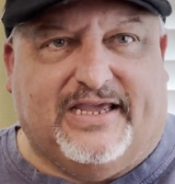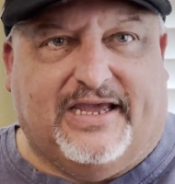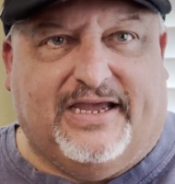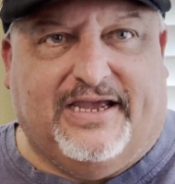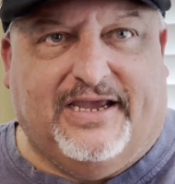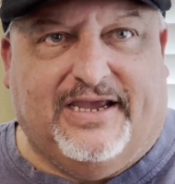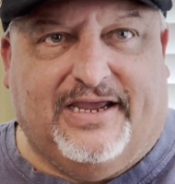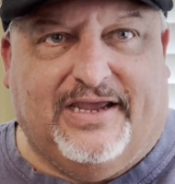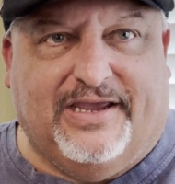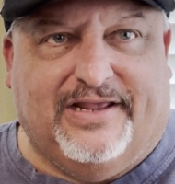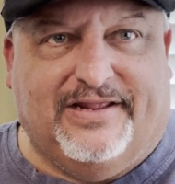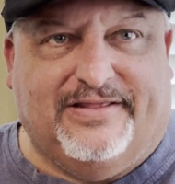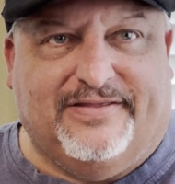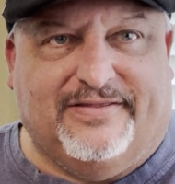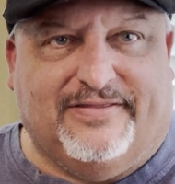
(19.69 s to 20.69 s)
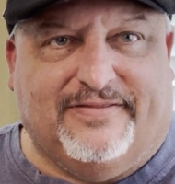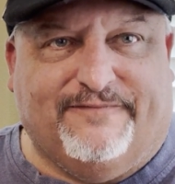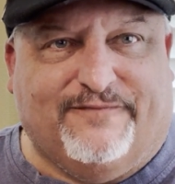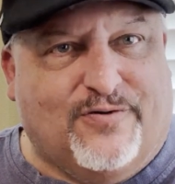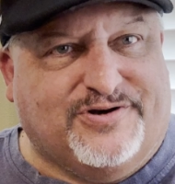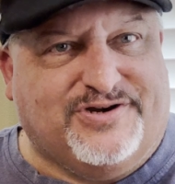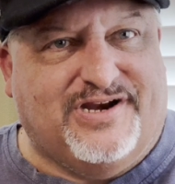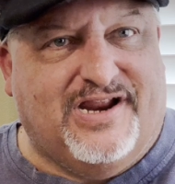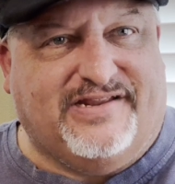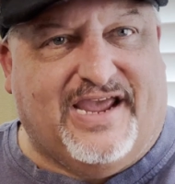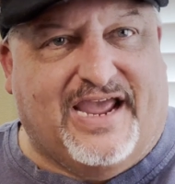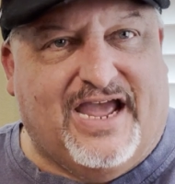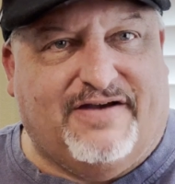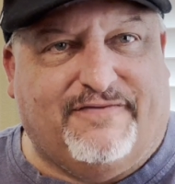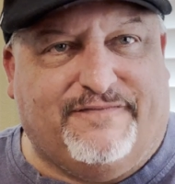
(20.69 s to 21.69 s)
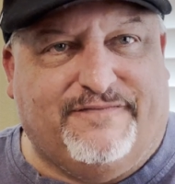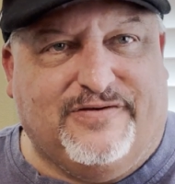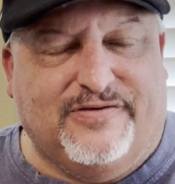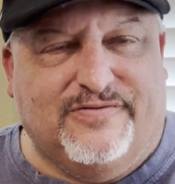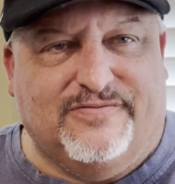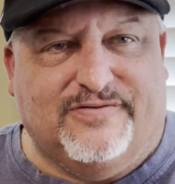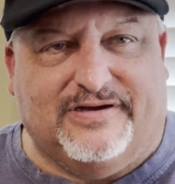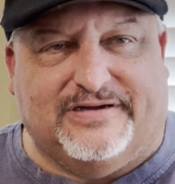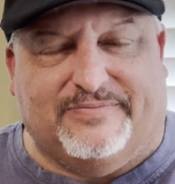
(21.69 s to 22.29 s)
and fortunate to have a few